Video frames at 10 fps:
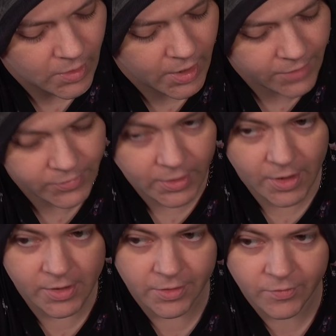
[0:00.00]
I have to
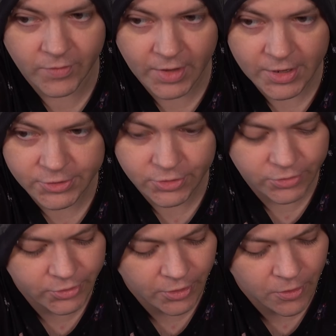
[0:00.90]
kind of catch her
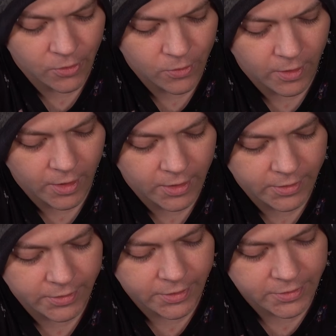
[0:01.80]
toe
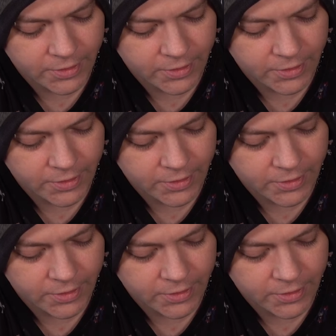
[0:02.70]
on